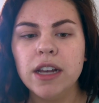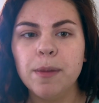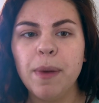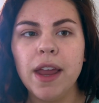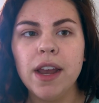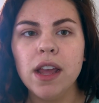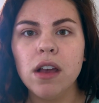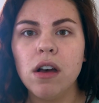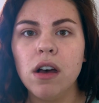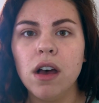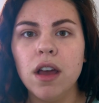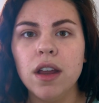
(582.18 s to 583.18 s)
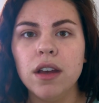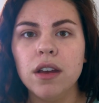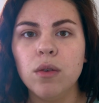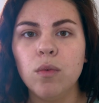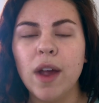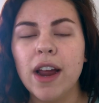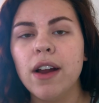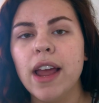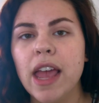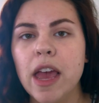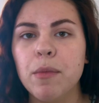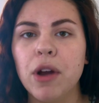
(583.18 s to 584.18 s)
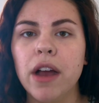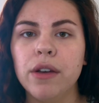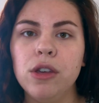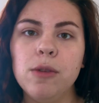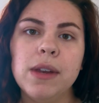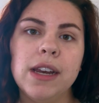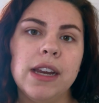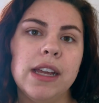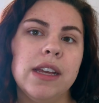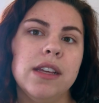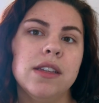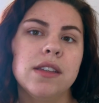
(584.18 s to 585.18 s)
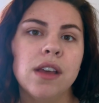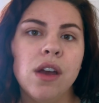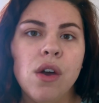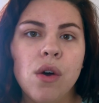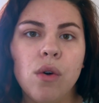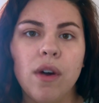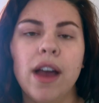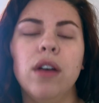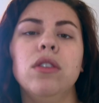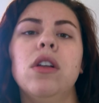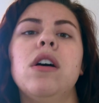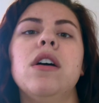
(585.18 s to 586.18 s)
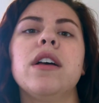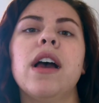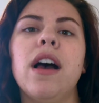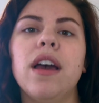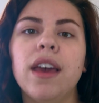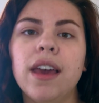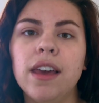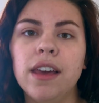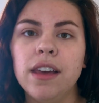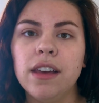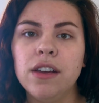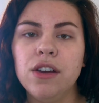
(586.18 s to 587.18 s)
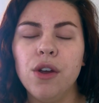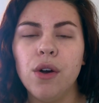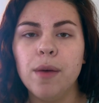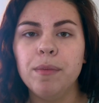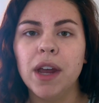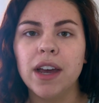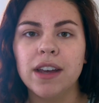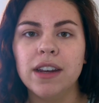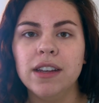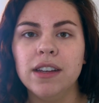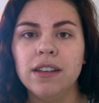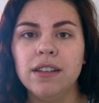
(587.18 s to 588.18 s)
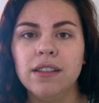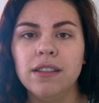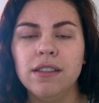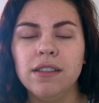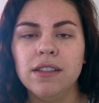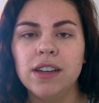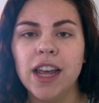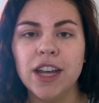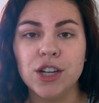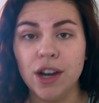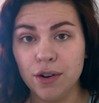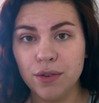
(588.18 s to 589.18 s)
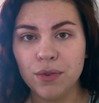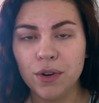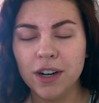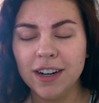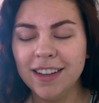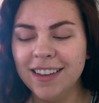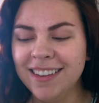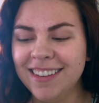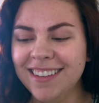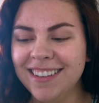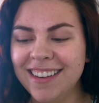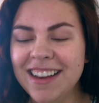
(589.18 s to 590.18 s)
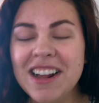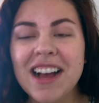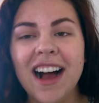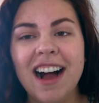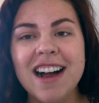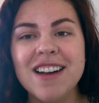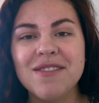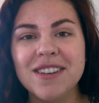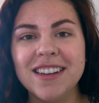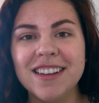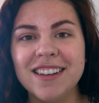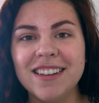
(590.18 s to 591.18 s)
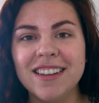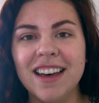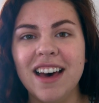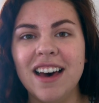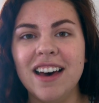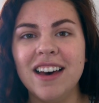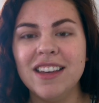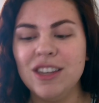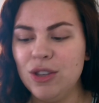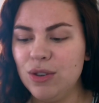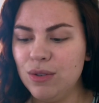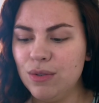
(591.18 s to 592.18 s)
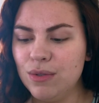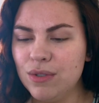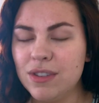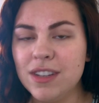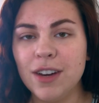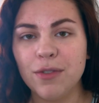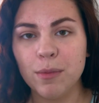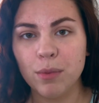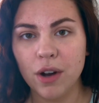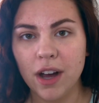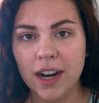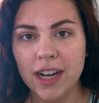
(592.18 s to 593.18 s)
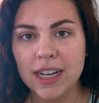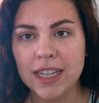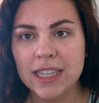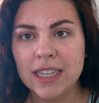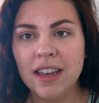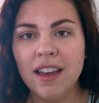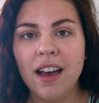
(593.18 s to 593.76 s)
Depending on where I am or how humid it is, or how long I know I'm not gonna take a shower for, I will use different products.